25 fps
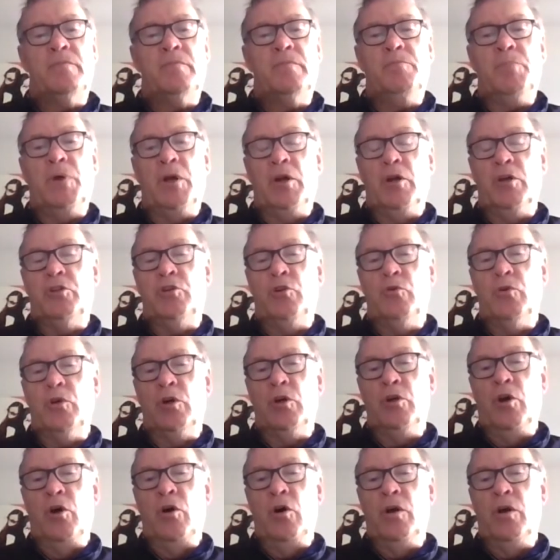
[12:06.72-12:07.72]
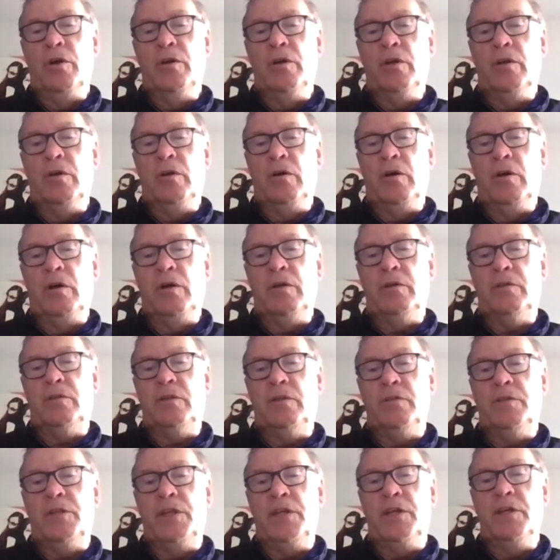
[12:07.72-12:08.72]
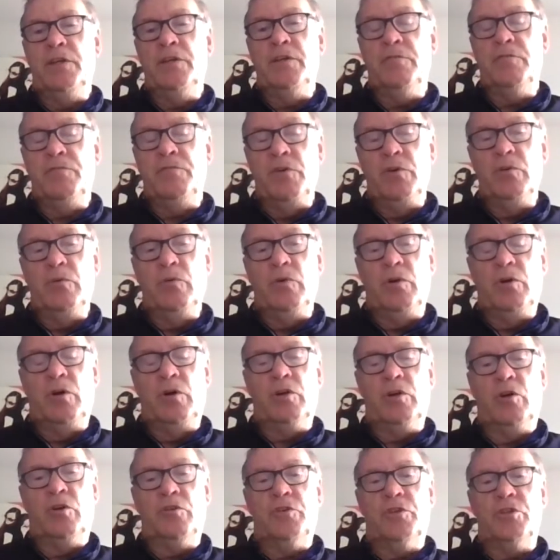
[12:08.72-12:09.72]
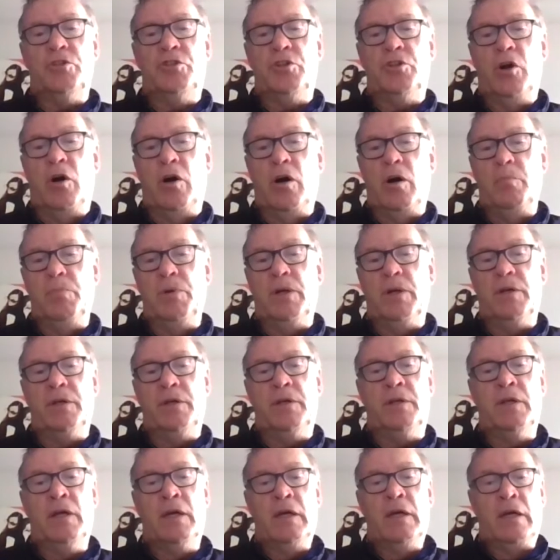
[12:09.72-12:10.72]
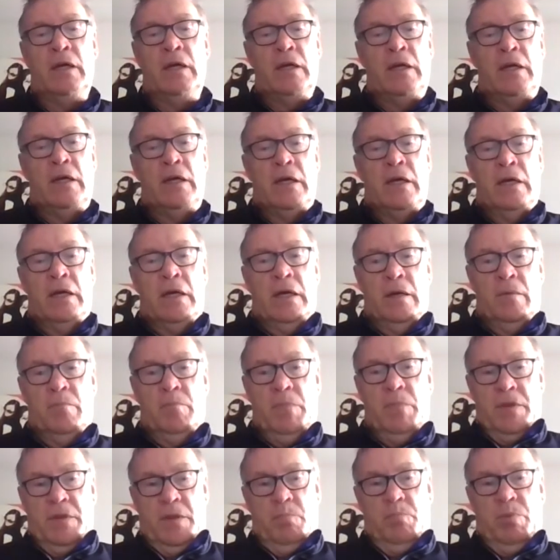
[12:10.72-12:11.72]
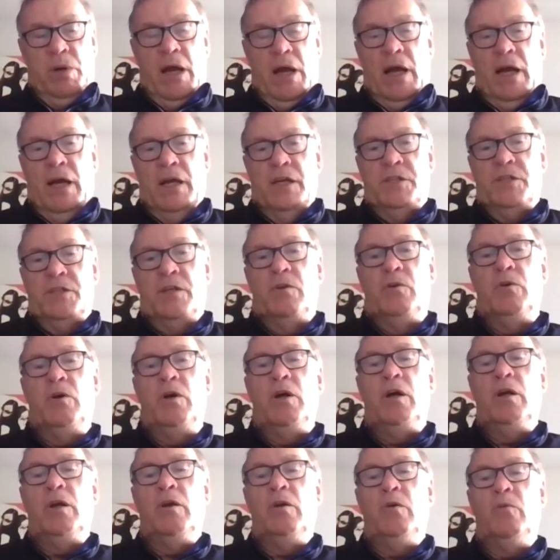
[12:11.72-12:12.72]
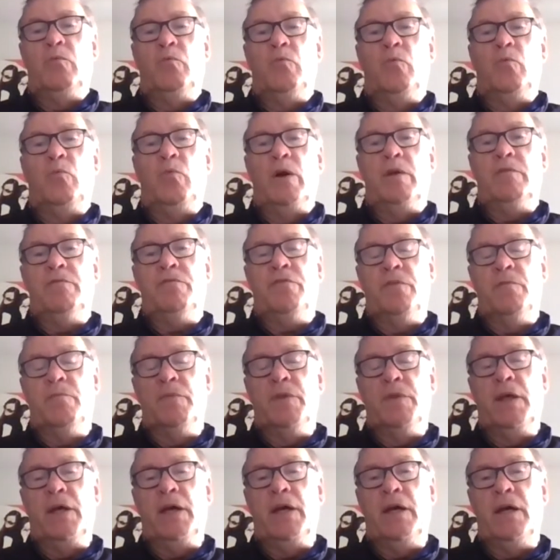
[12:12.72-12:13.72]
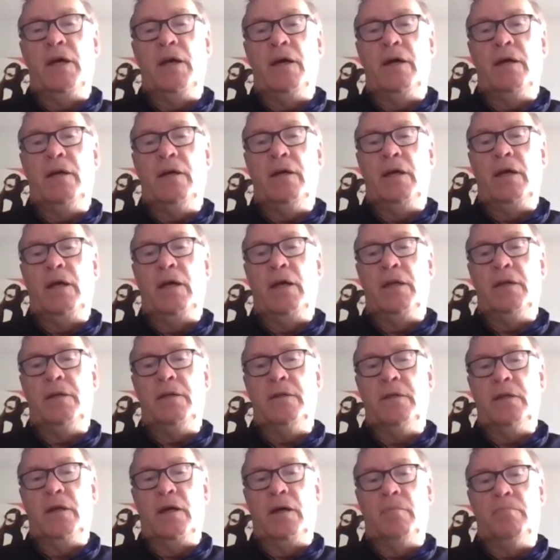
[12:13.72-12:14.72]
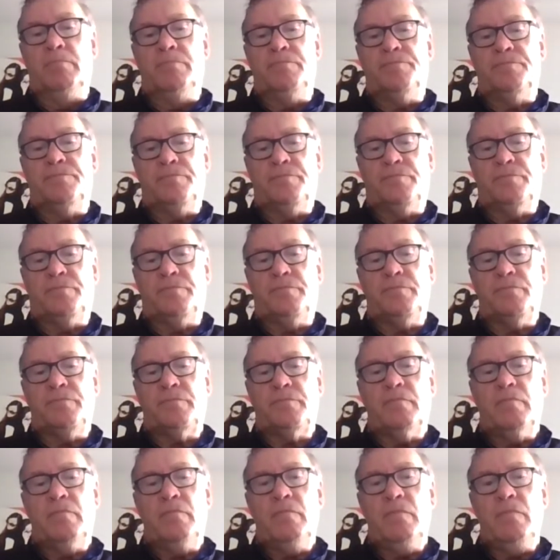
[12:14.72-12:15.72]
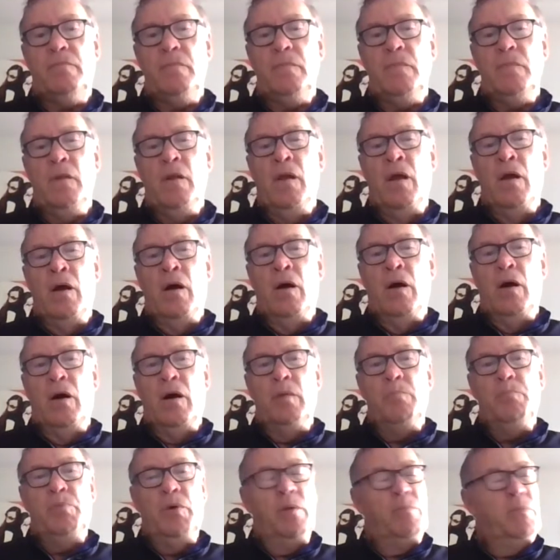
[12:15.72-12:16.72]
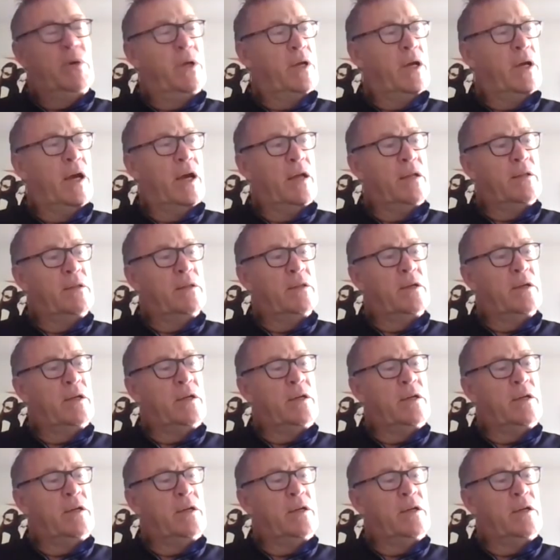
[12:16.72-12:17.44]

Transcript: But I took it on and I did the interview and I got the job and met the players and it went from there. And I probably had